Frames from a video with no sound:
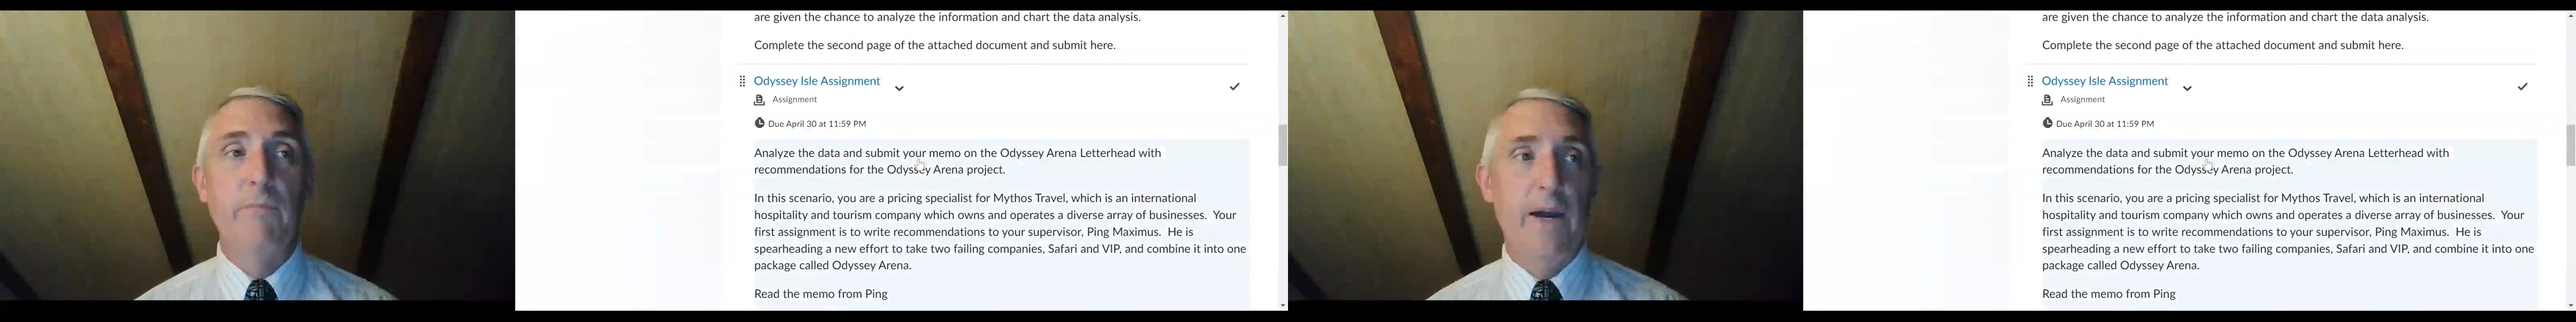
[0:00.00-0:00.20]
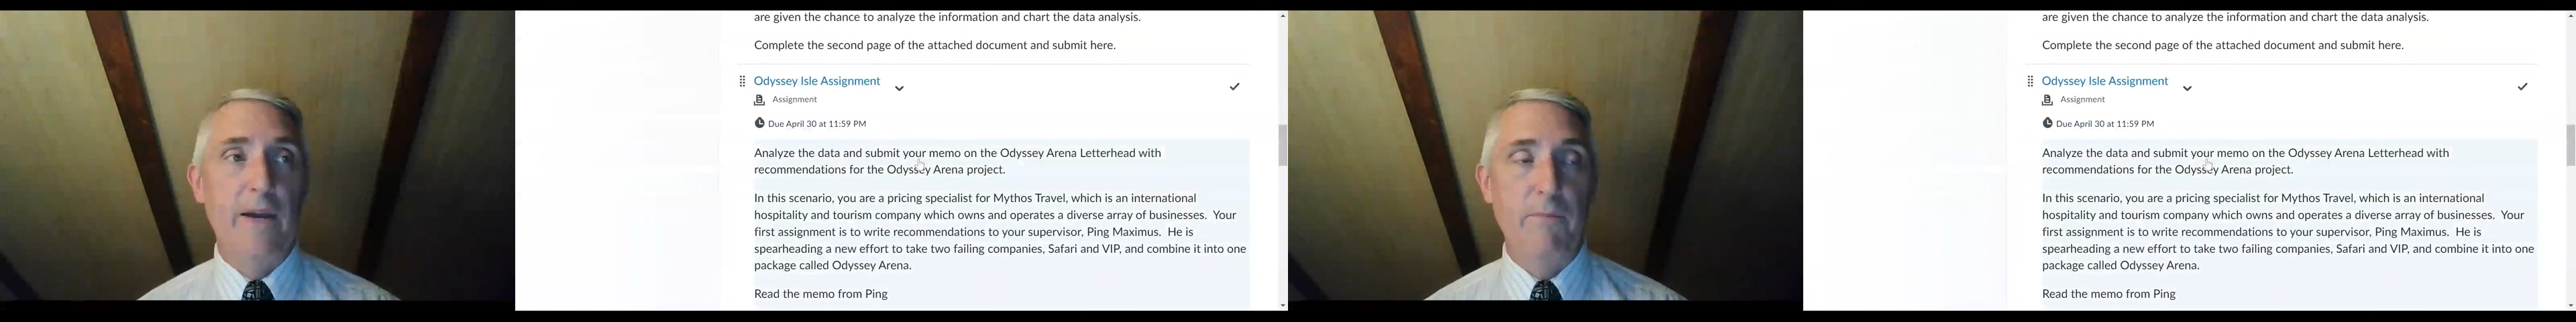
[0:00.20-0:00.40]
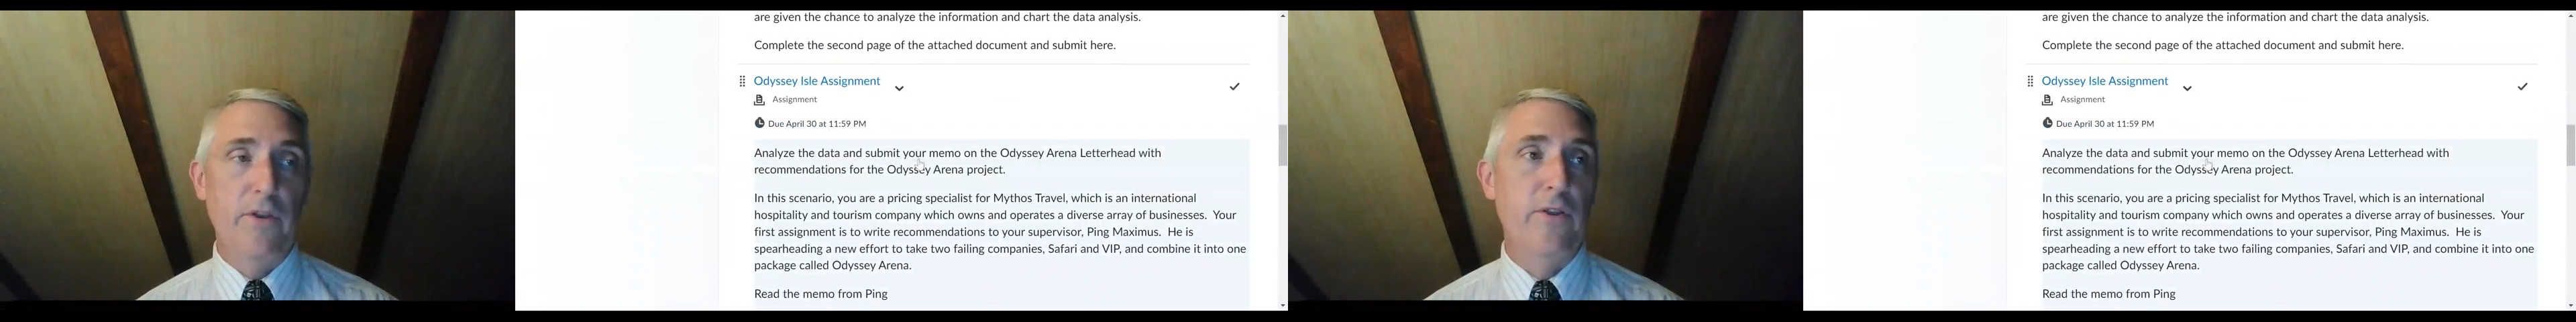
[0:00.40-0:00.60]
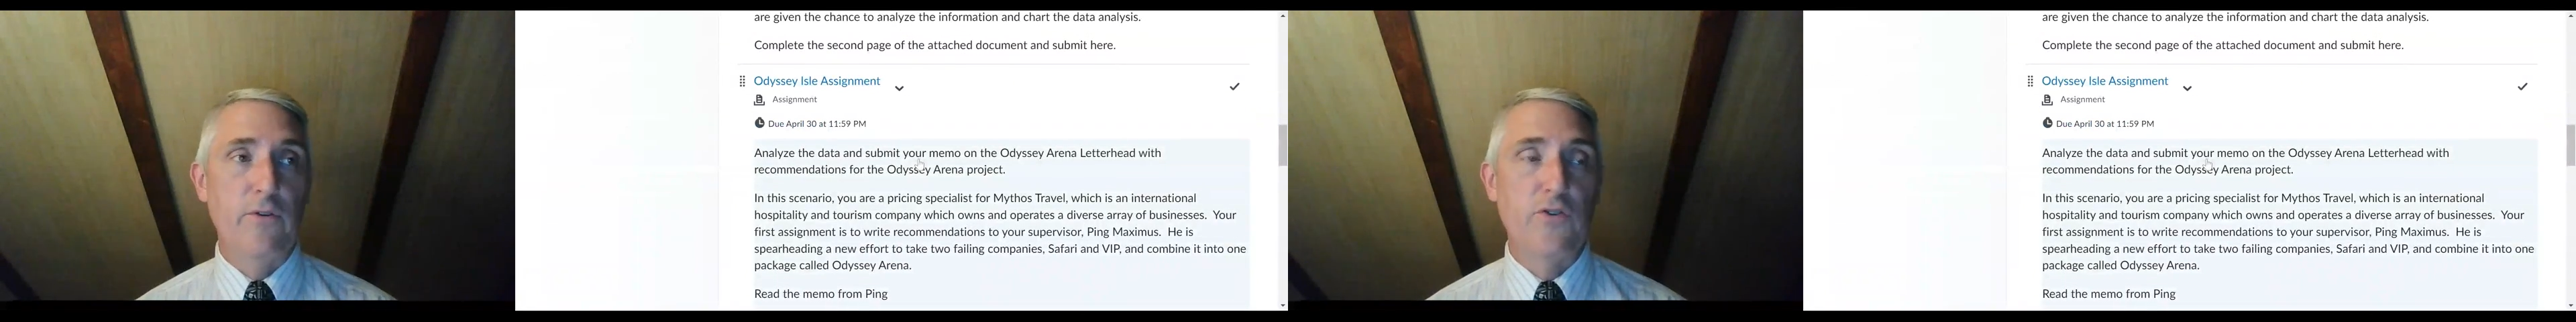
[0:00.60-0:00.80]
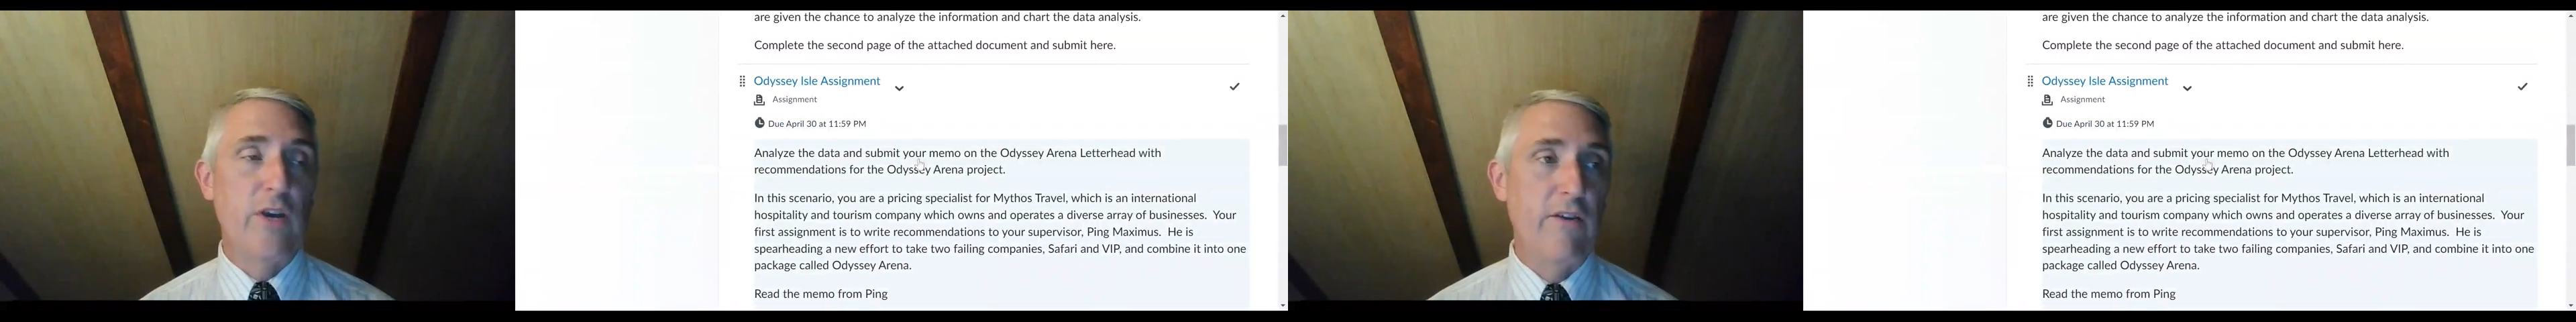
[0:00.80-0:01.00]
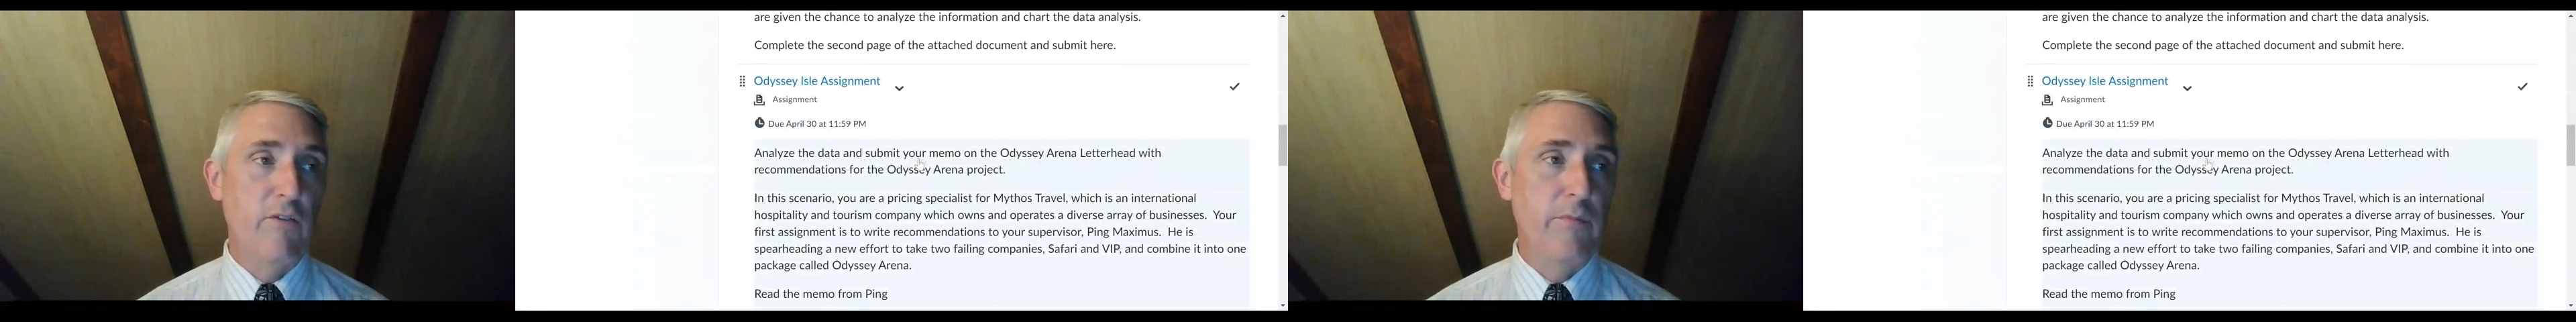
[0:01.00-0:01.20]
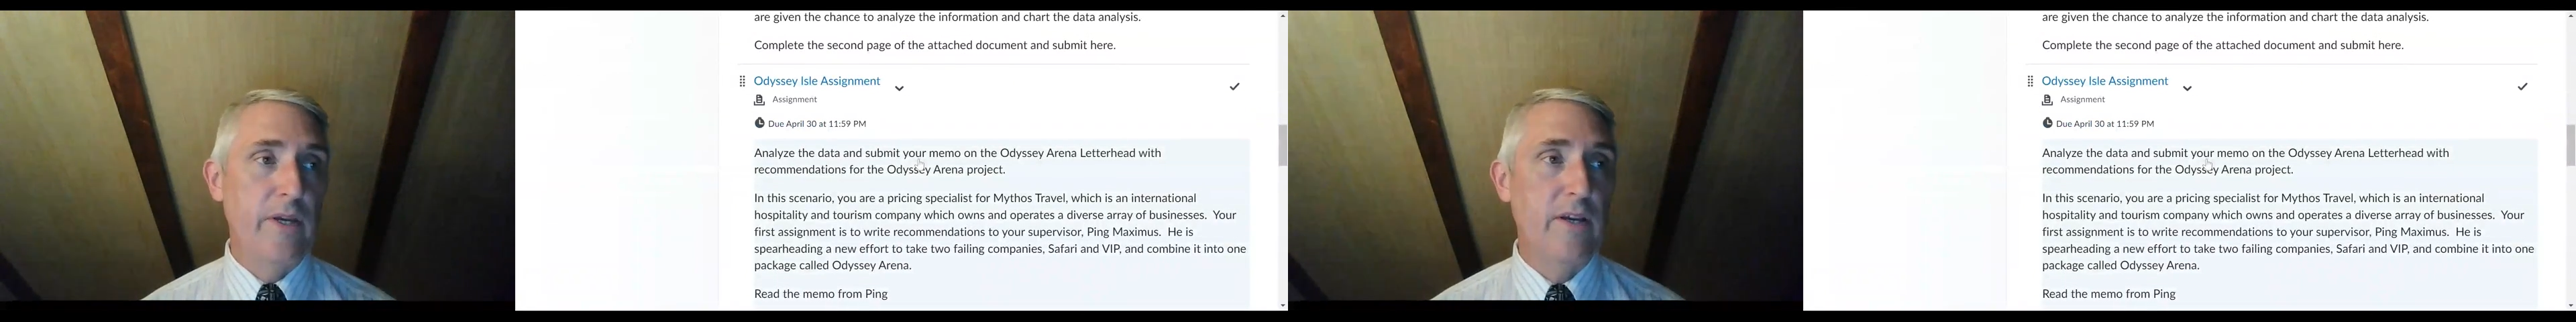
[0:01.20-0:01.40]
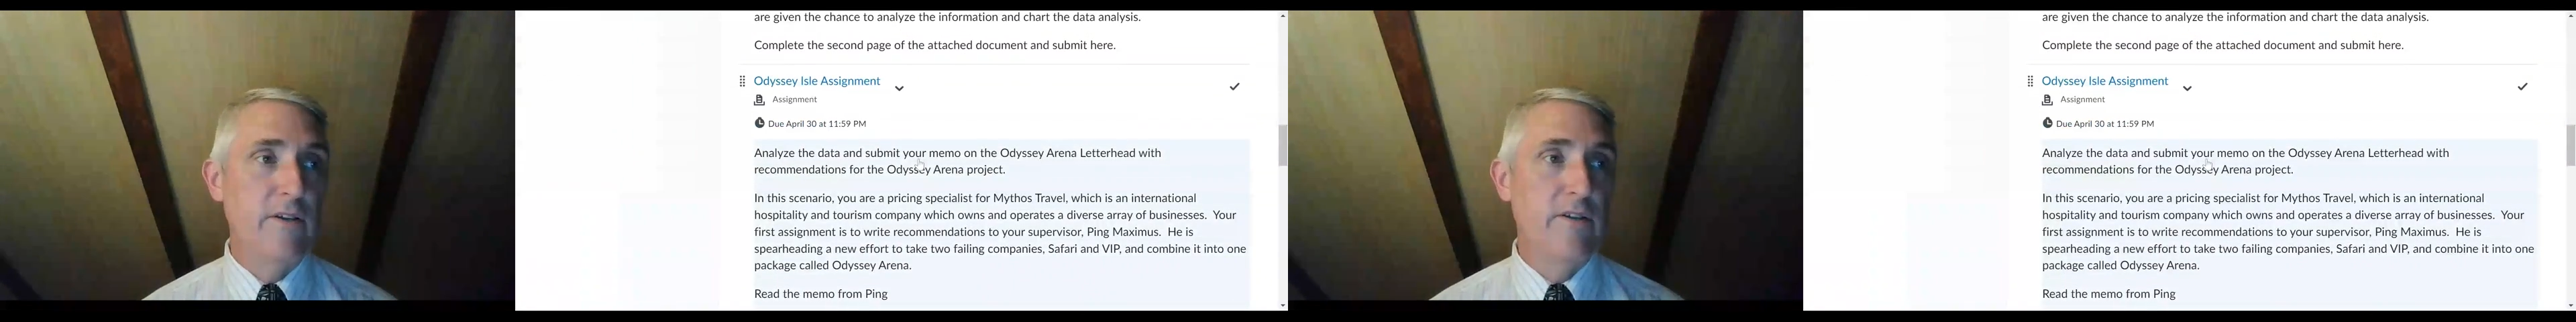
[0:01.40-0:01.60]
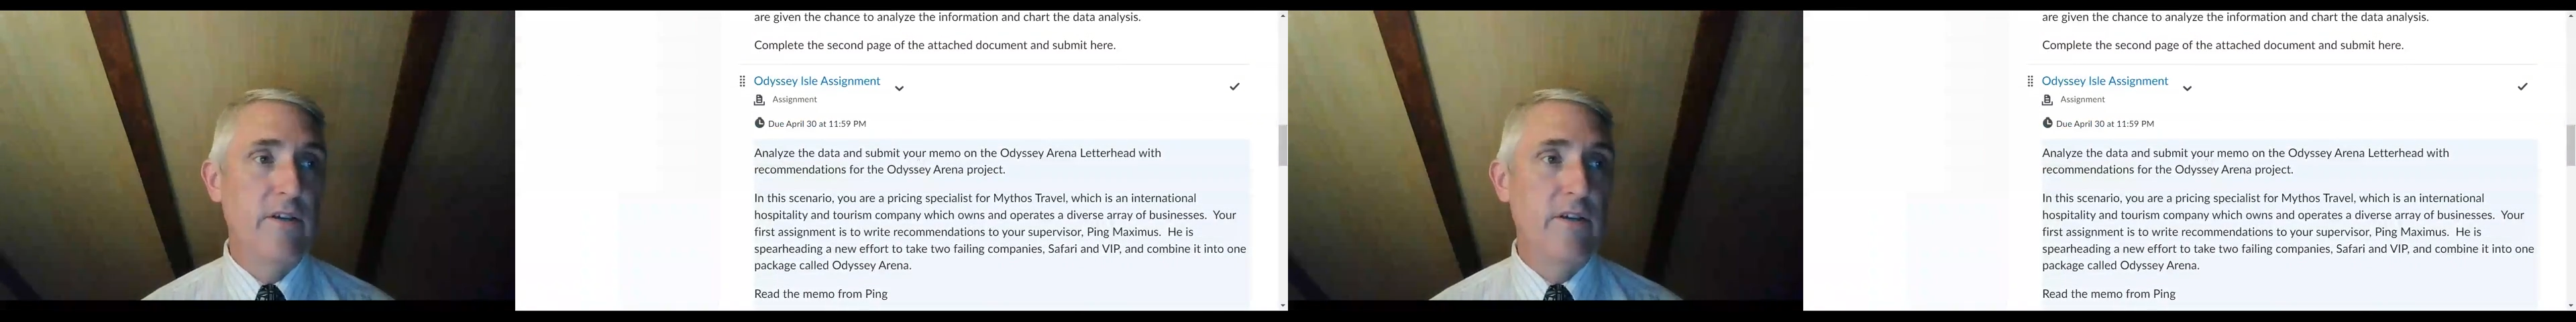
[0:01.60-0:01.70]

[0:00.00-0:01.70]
by Mythos Travel because